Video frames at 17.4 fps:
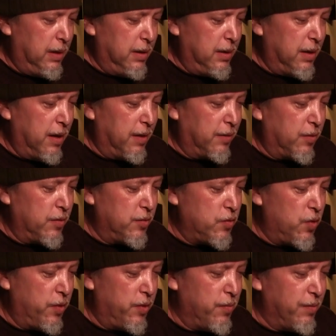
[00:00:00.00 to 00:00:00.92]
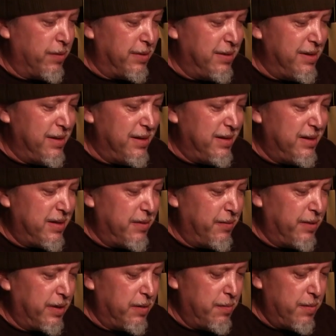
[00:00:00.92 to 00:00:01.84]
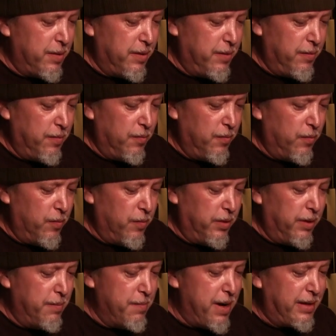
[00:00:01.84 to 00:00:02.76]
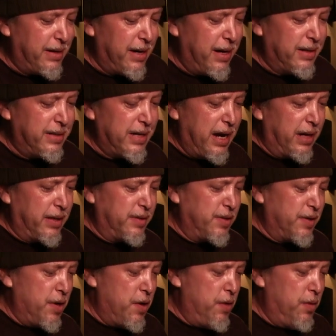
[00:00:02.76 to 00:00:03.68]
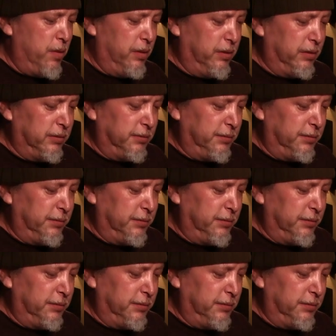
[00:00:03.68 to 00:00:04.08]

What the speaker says: and control the release, and we can really make that attack slow.